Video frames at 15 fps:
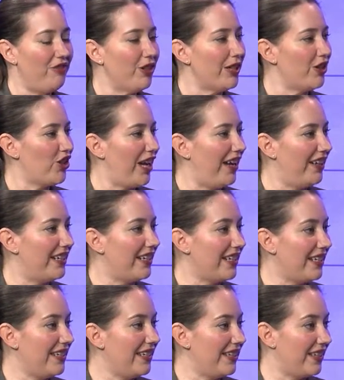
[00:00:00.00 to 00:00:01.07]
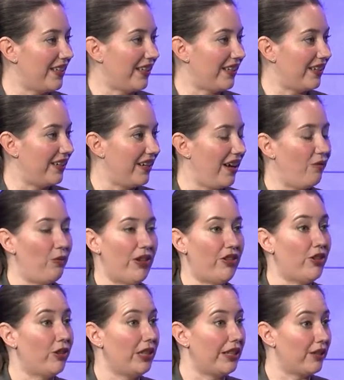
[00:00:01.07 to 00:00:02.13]
a child in Easton, whether
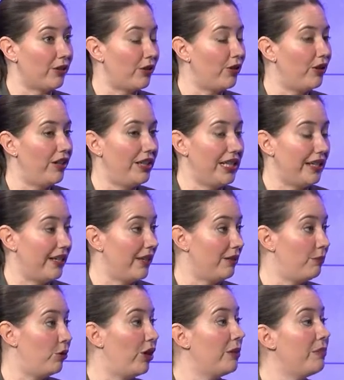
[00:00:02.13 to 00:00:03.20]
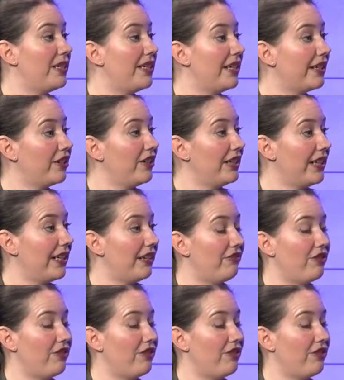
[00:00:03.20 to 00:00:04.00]
you're a little girl, a little boy, particularly if